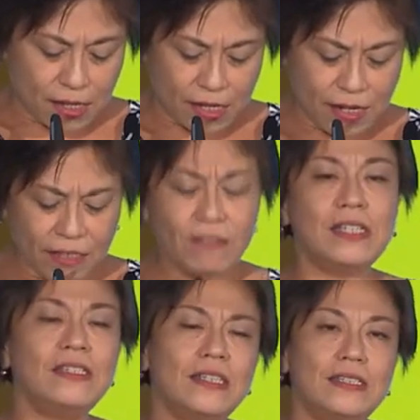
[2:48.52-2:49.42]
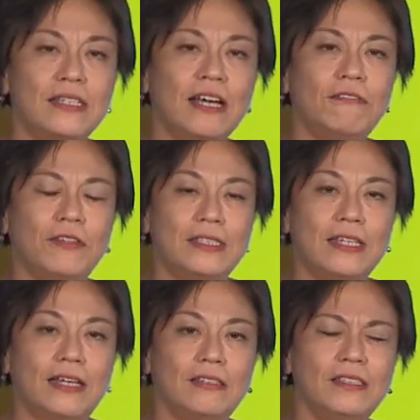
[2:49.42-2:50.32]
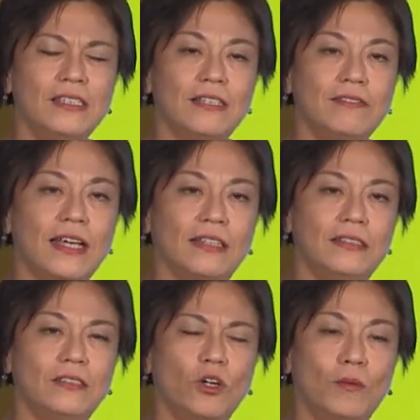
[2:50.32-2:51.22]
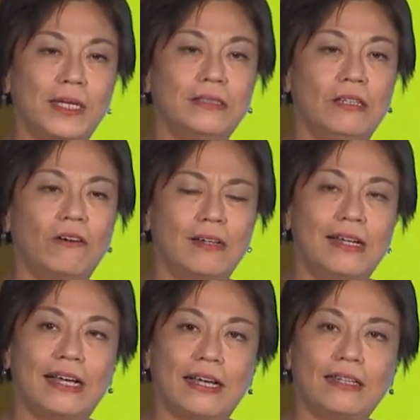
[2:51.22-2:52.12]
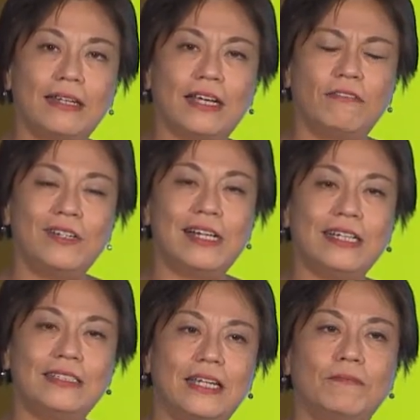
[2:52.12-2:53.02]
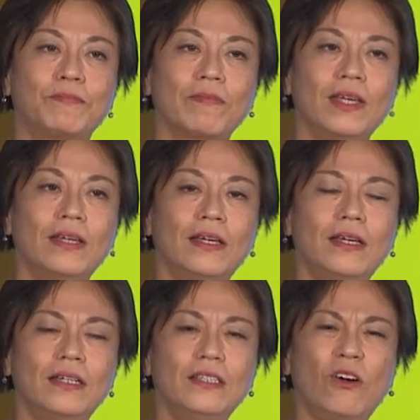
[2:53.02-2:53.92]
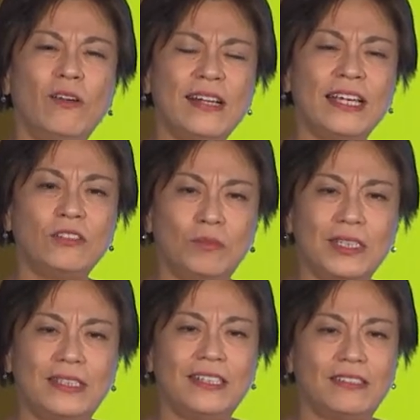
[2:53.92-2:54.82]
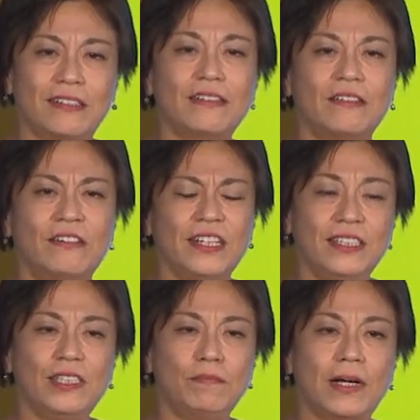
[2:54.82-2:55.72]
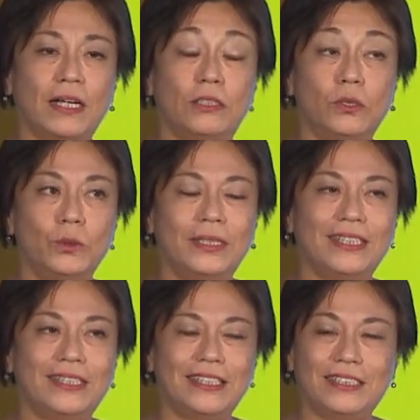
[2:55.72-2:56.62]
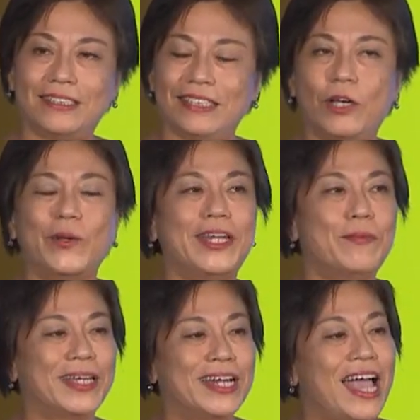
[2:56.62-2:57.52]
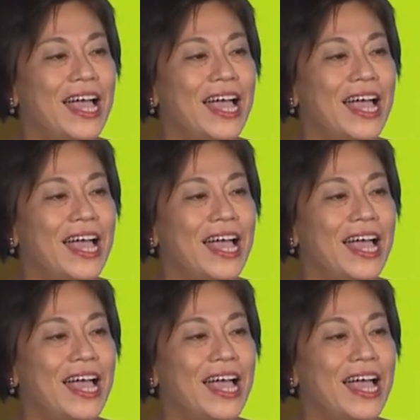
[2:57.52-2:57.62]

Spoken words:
Another reason it's tough is that since I've started commenting online, I've realized that the online community is a crazy bunch. Oh dear, did I just say that? Okay, never mind.